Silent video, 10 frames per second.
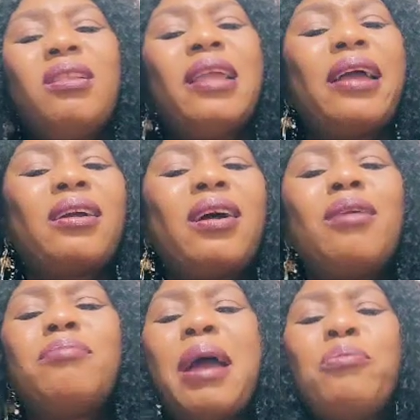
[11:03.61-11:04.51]
like
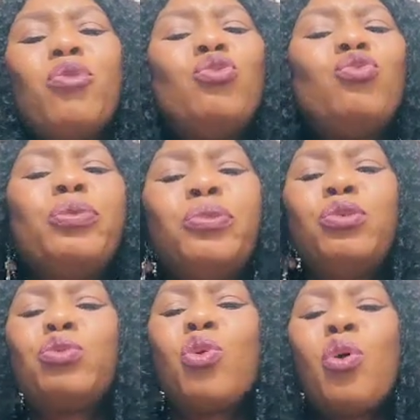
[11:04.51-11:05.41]
my mood will be
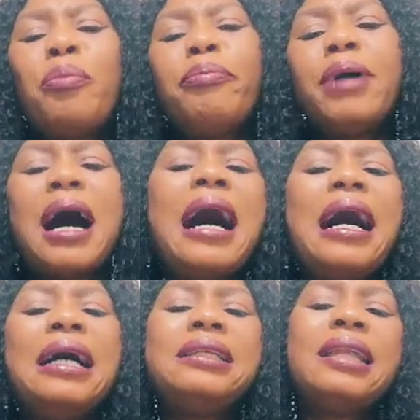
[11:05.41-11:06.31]
so
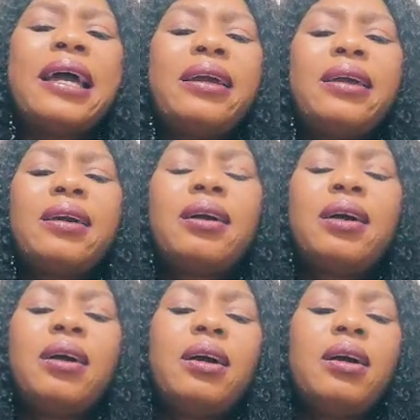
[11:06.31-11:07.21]
bad, like
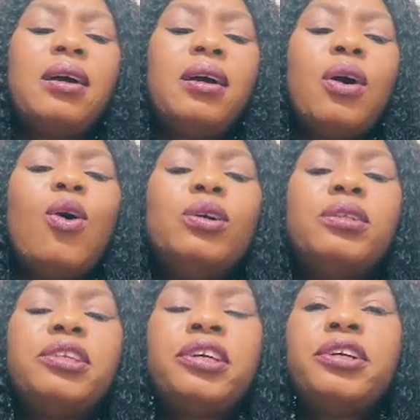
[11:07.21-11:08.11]

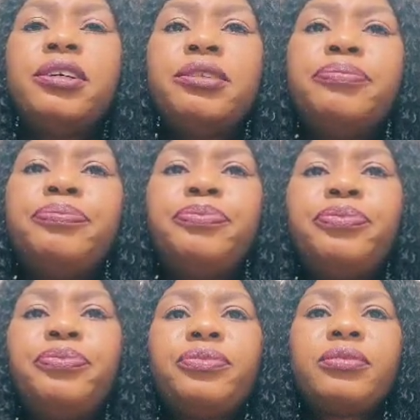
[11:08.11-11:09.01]
until
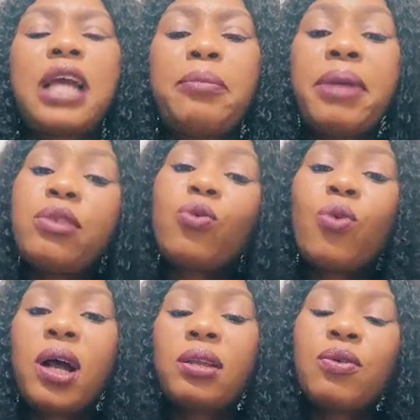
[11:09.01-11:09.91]
I met
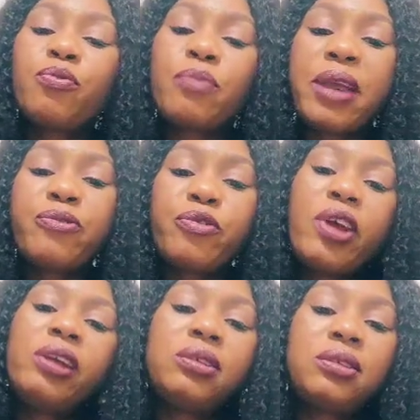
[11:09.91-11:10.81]
one of my
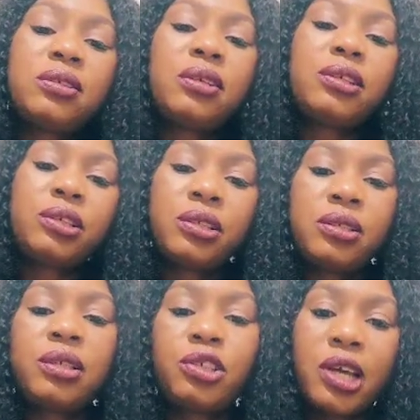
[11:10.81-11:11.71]
friends.
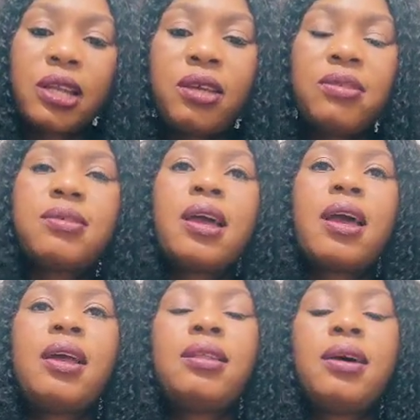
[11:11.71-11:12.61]
She's a Chinese,
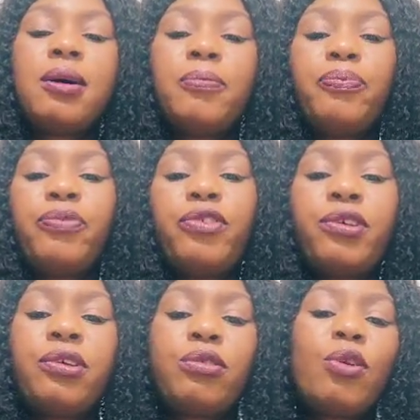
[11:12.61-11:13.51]
and
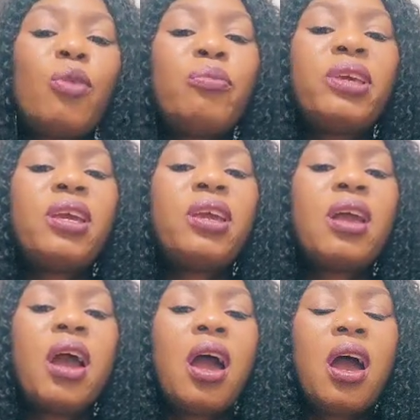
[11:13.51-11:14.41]
she saw
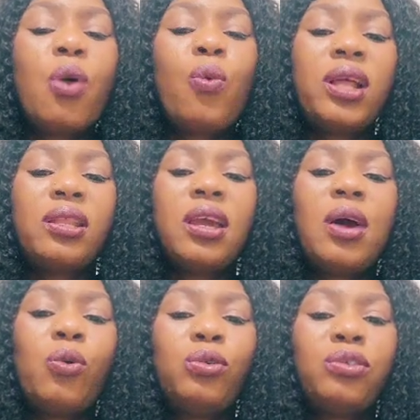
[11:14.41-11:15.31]
me one day. I
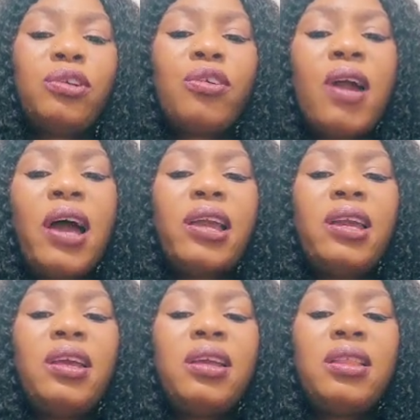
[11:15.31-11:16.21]
was
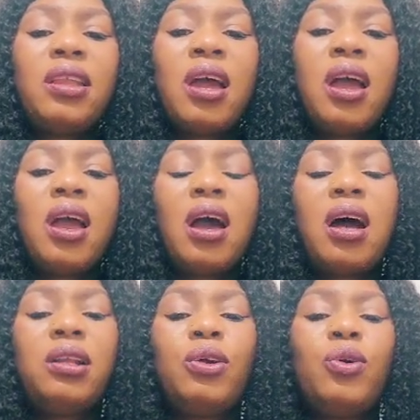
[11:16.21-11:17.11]
crying,
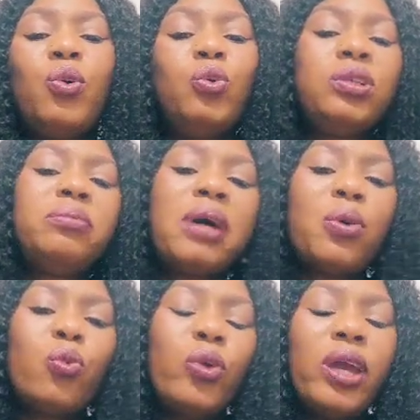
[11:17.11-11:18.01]
holding my
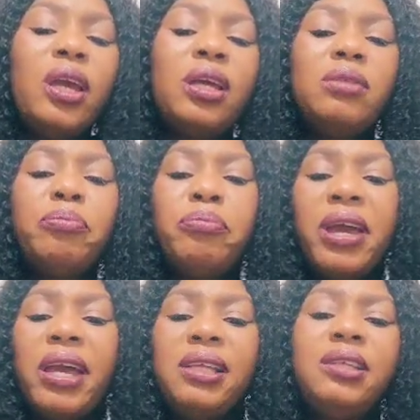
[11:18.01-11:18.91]
waist,
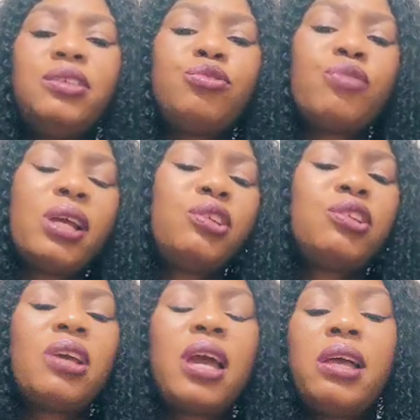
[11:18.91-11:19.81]
bending,
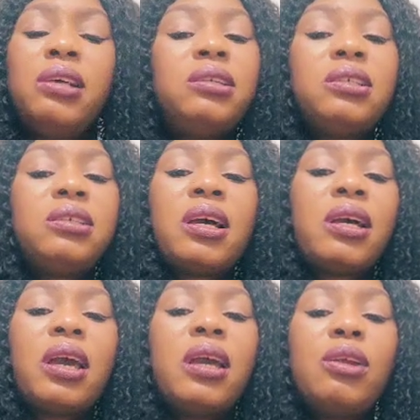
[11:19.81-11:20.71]
stretching, and she said,
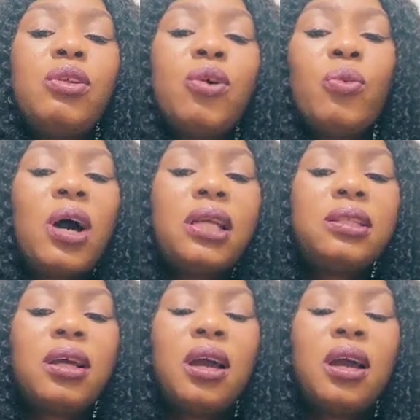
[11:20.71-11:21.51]
okay, you know what?